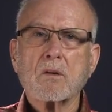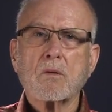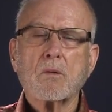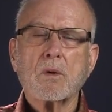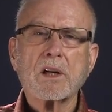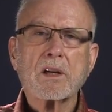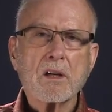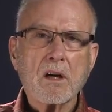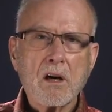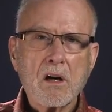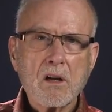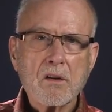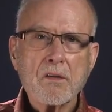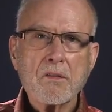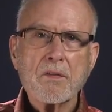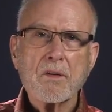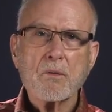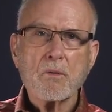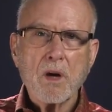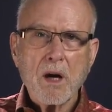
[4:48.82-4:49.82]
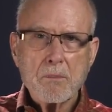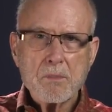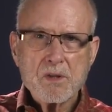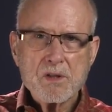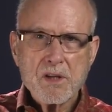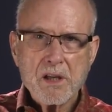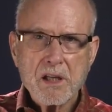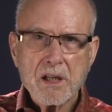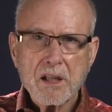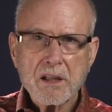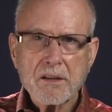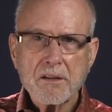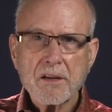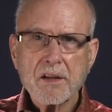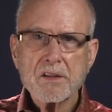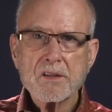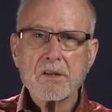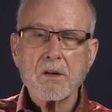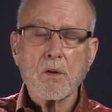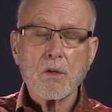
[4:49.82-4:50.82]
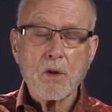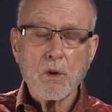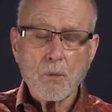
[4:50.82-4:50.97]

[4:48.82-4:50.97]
Recall that the representativeness